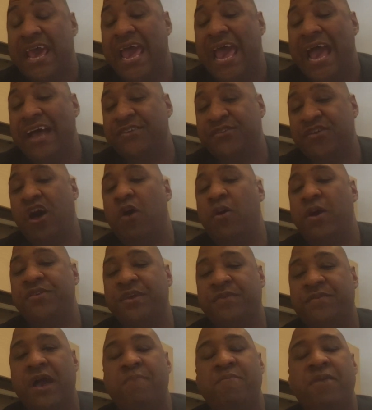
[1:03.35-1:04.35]
As always,
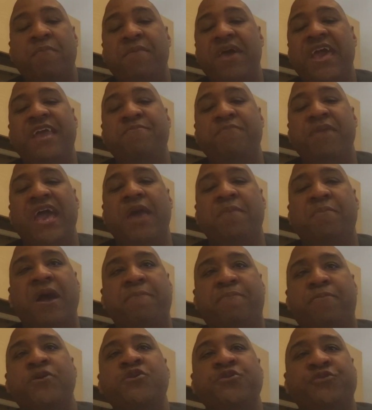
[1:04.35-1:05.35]
I've got my main man, my
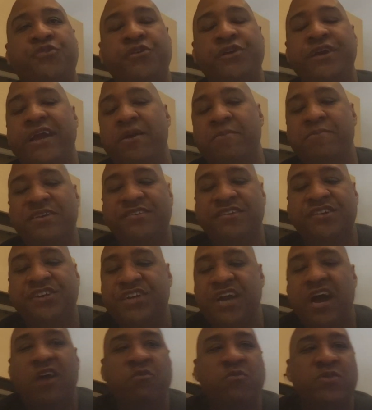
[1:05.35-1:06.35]
producer here, Mr.
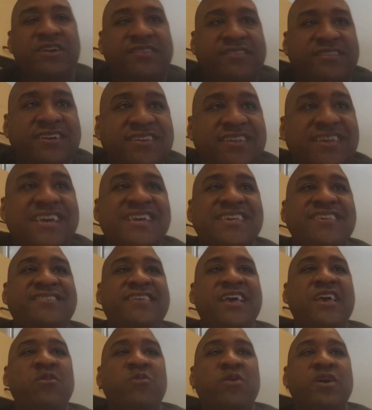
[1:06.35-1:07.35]
John Winston.
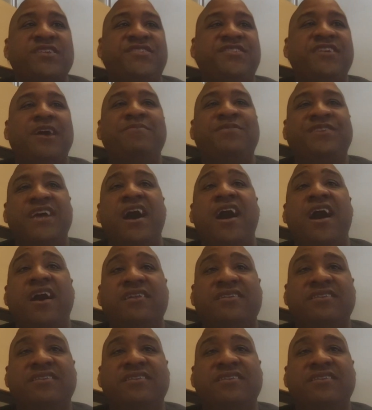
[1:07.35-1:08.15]
Say what's up, John.